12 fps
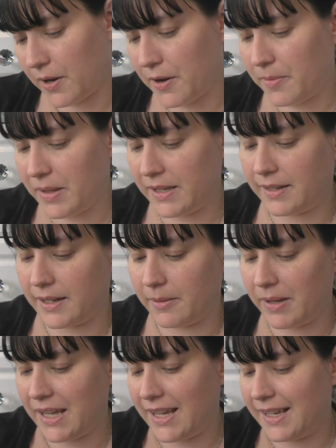I hope these are going
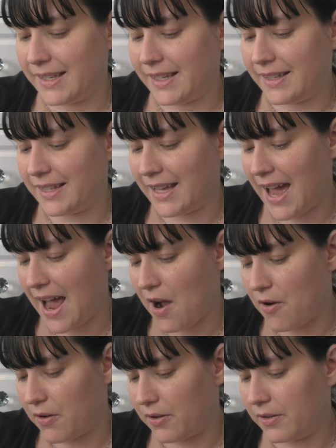to be easy to get
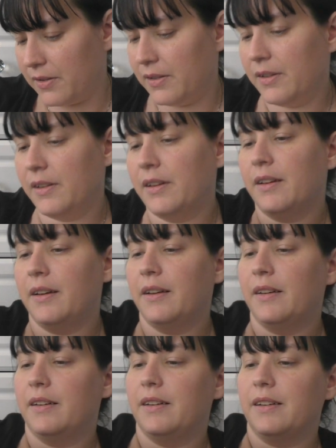out
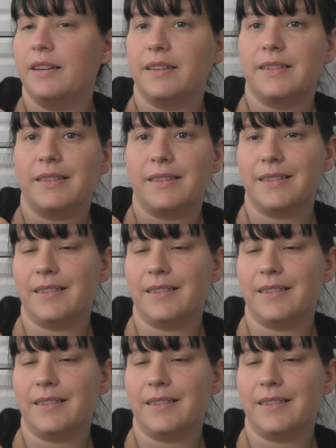because,